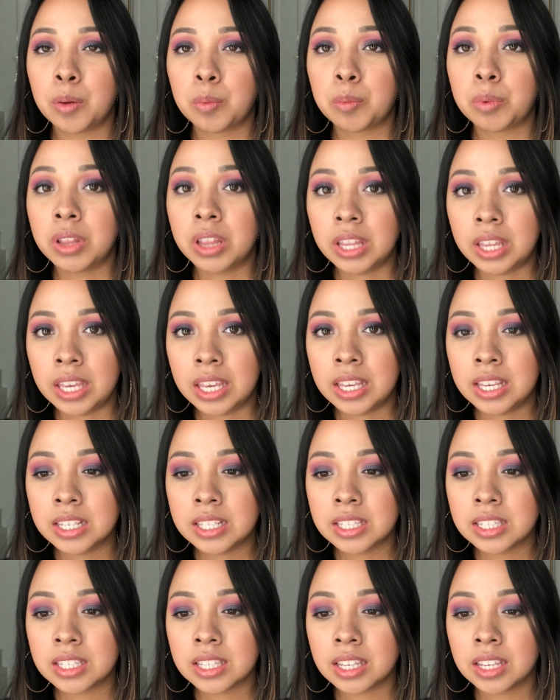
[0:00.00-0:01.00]
please
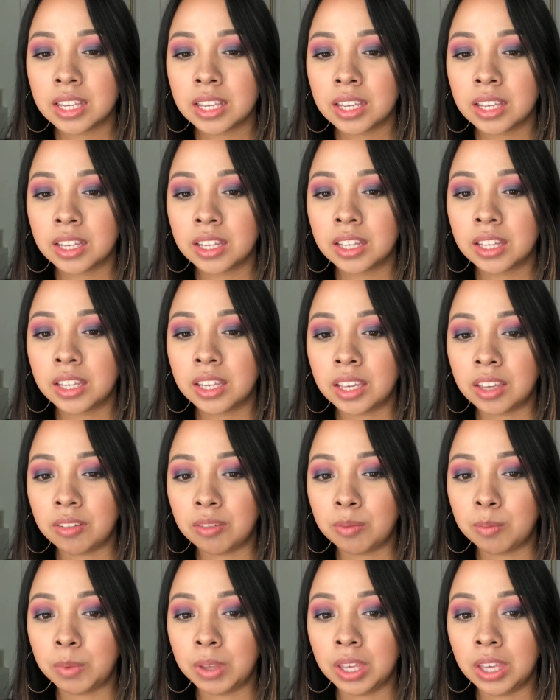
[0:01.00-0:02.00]

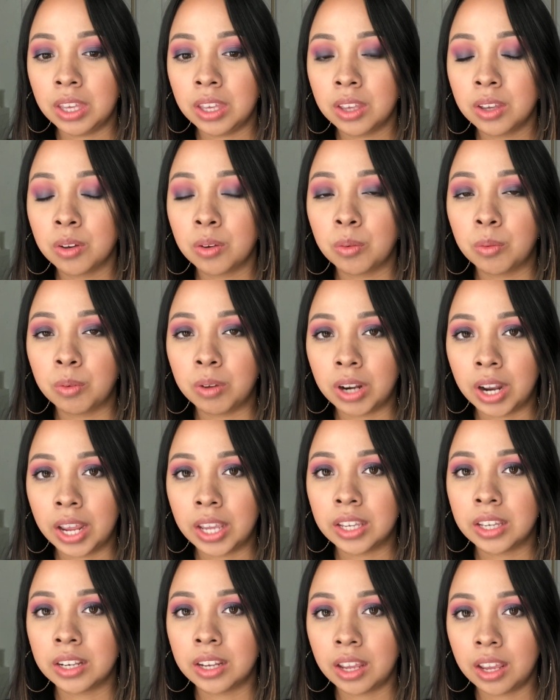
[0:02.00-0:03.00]
give me what I
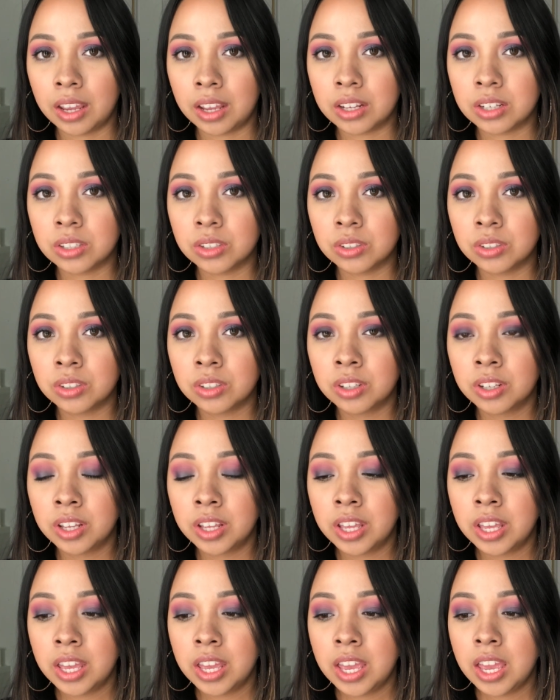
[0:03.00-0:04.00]
can handle.
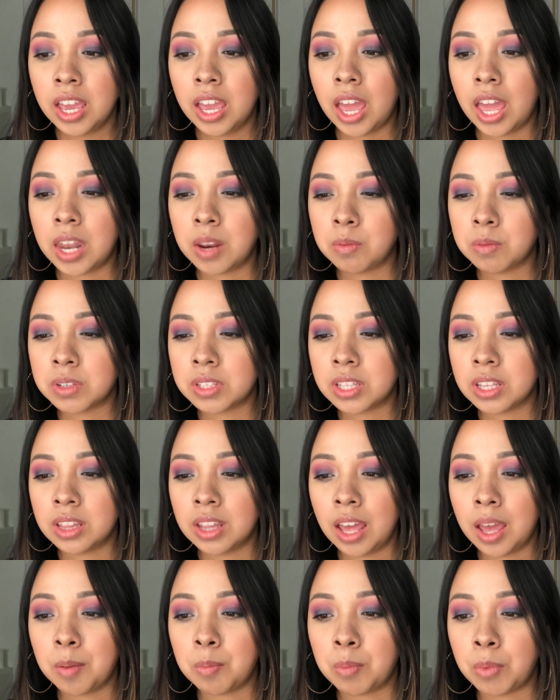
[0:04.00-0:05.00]
And it was in
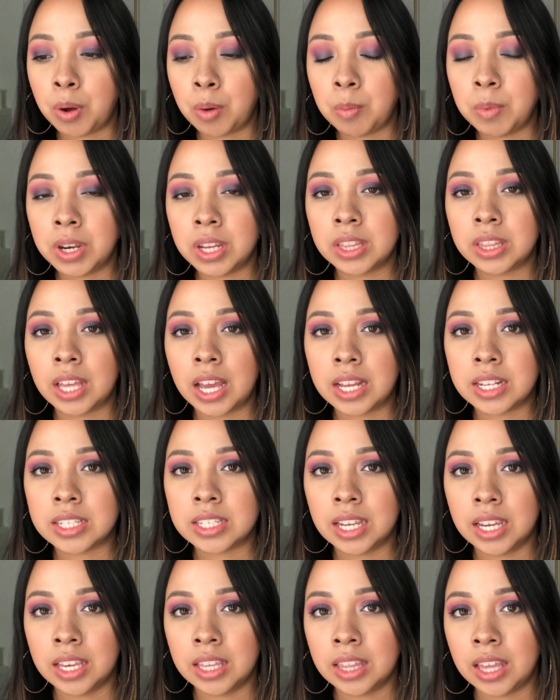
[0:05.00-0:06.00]
that moment, at that
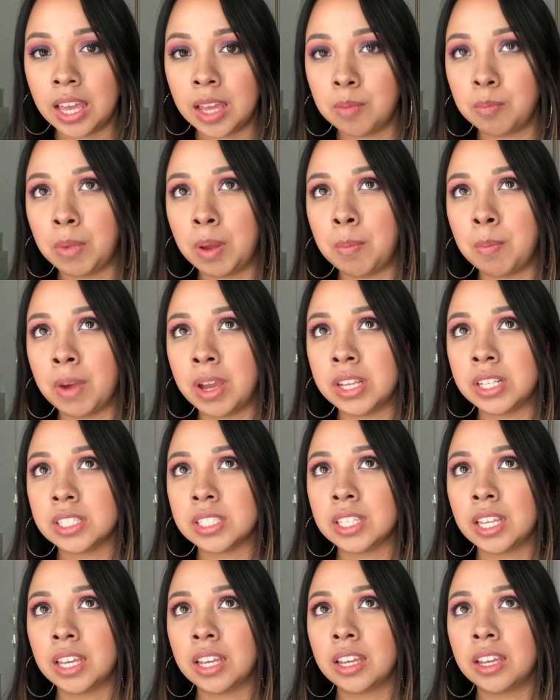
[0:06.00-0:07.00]
day, that my
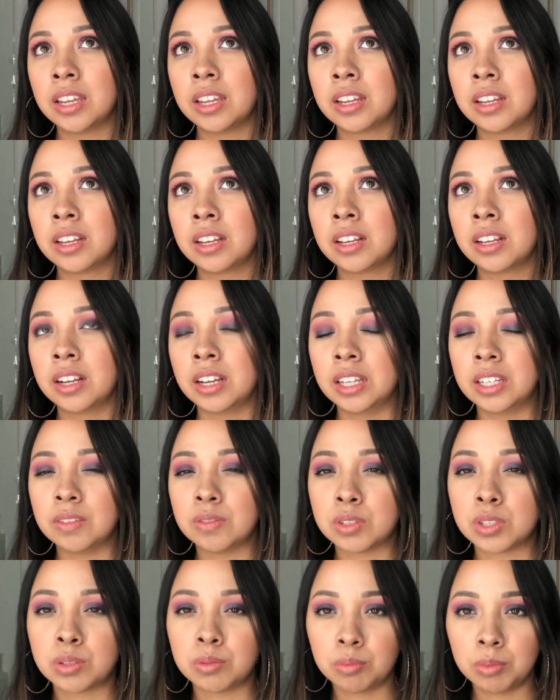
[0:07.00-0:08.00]
mindset kind
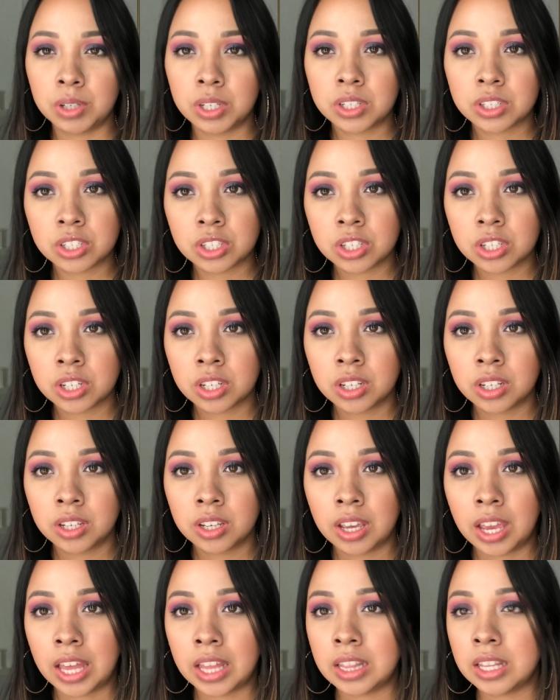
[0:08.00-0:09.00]
of switched.
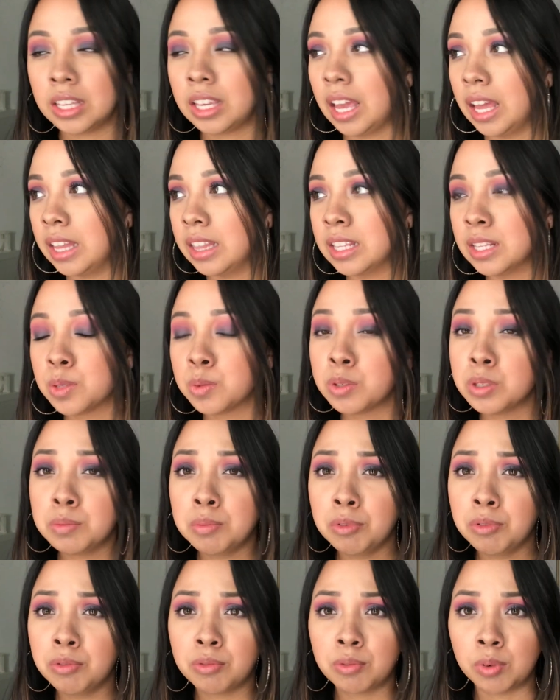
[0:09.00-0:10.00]
And again, this was
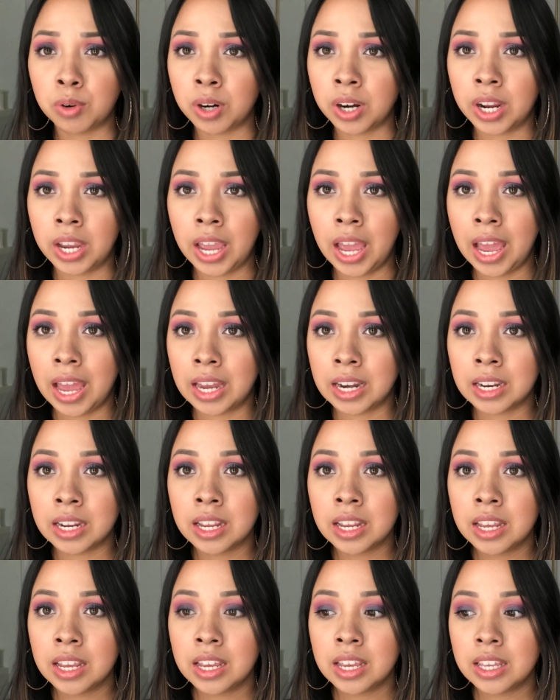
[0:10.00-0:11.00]
before I had
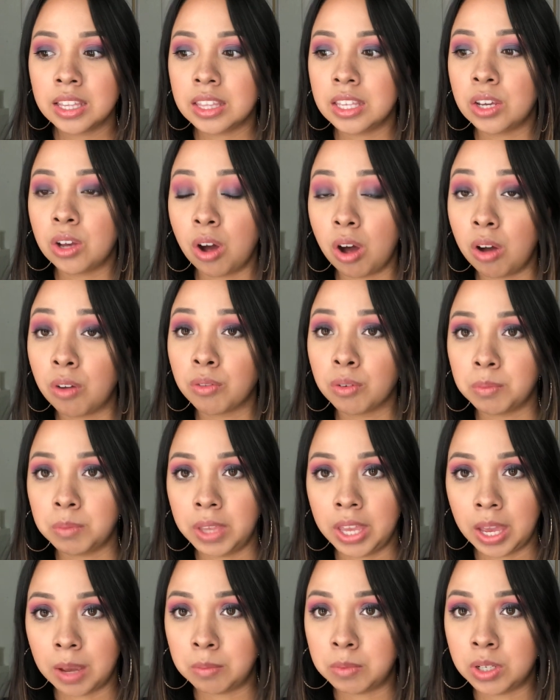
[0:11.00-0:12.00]
the call from
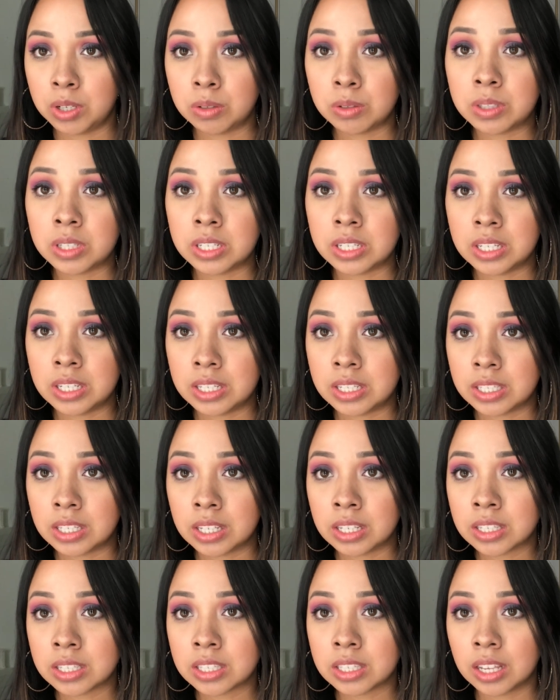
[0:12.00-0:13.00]
the
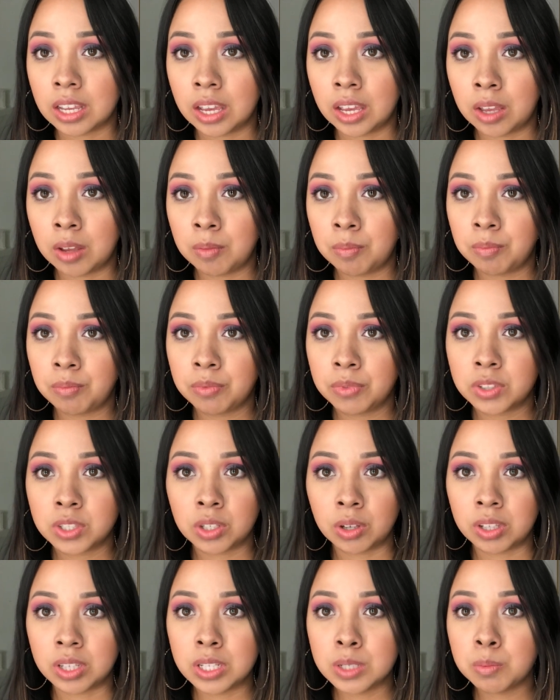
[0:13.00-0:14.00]
amniocentesis.
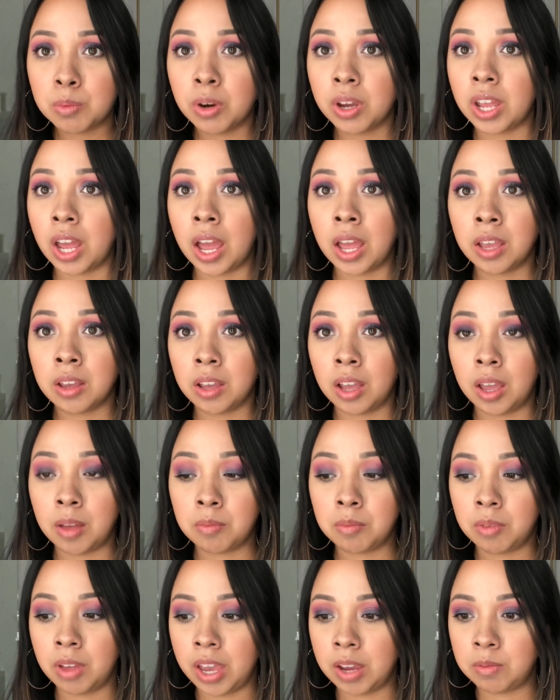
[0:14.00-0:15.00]
So at this point,
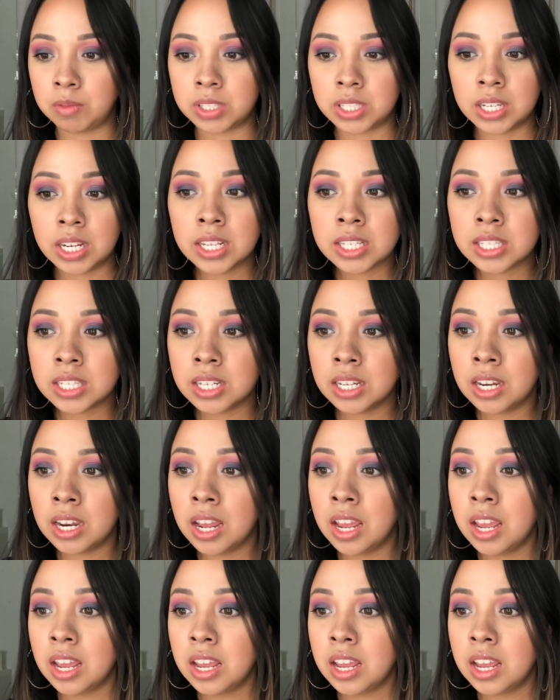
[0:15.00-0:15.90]
I was tested,